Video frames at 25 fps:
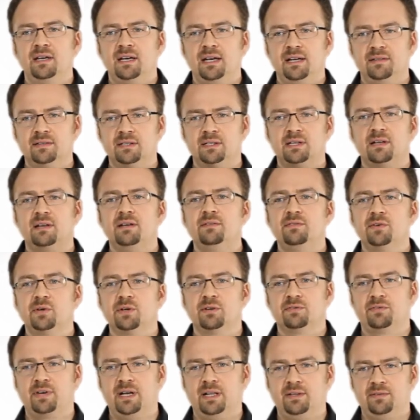in the delivery
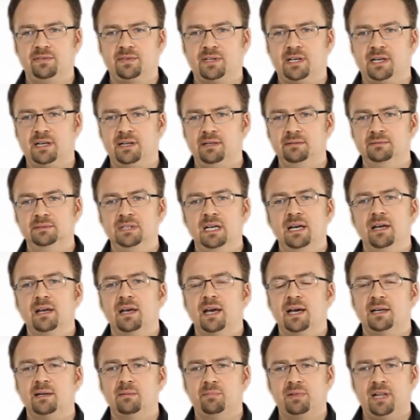of healthcare
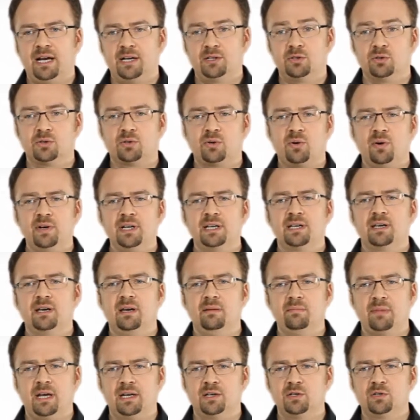and applied to chronic
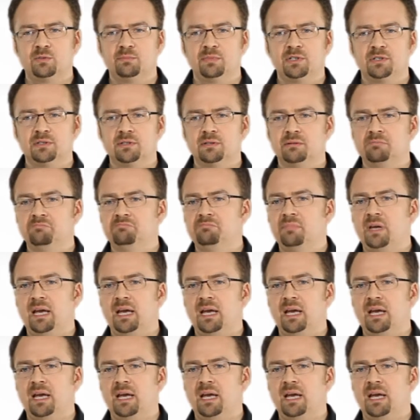care management,